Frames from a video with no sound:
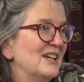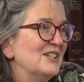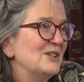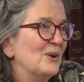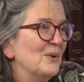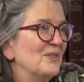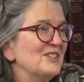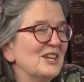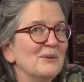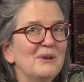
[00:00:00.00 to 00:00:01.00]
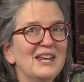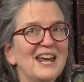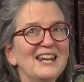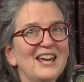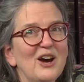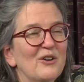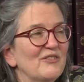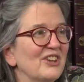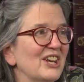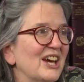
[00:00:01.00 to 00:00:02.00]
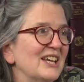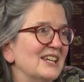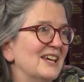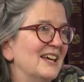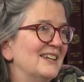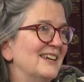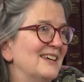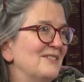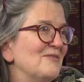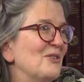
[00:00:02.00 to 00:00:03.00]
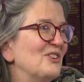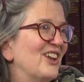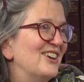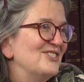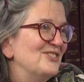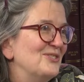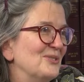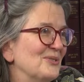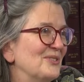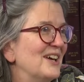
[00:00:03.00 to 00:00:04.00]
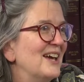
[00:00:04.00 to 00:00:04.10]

So this can be at any hour of the night, and he vocalizes too.